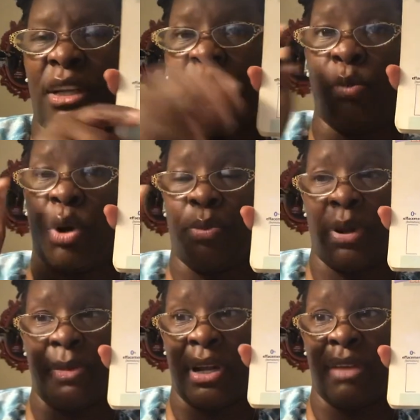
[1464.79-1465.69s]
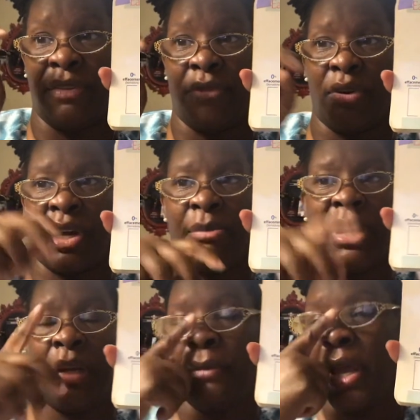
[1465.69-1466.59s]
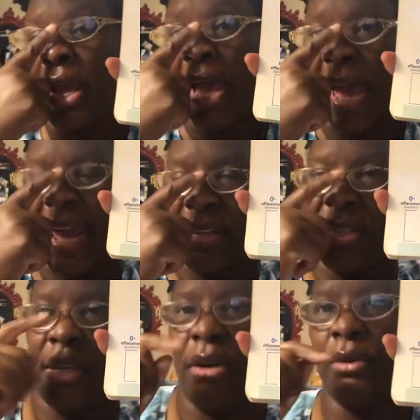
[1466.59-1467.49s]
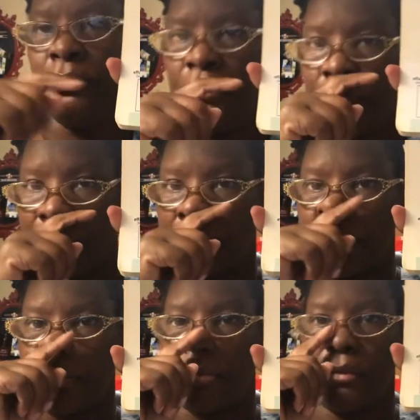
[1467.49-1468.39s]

but uh, a little bit more primitive, if you know what I mean. And so